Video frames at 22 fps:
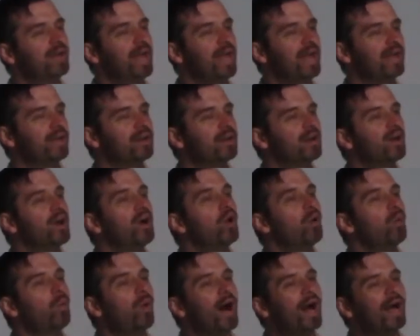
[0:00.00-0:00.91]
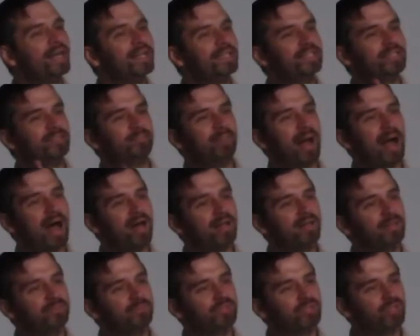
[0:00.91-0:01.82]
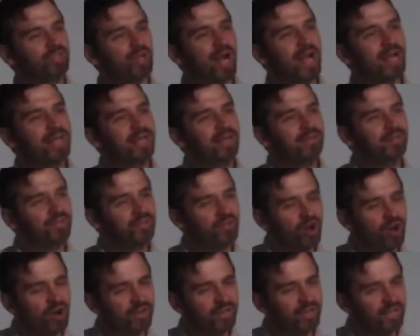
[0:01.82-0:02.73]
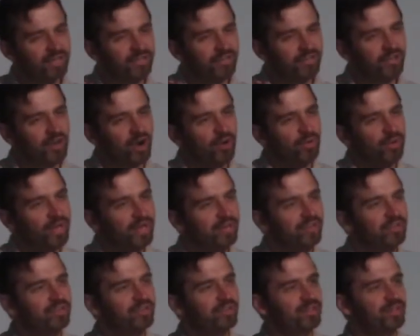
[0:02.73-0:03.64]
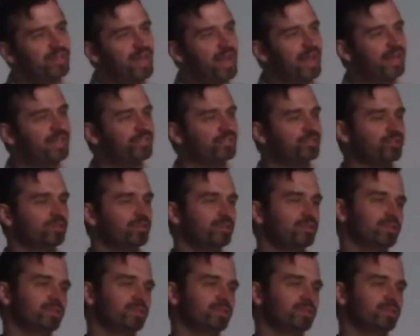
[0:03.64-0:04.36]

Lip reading: Hey, why is Balaam striking the donkey to go into the angel?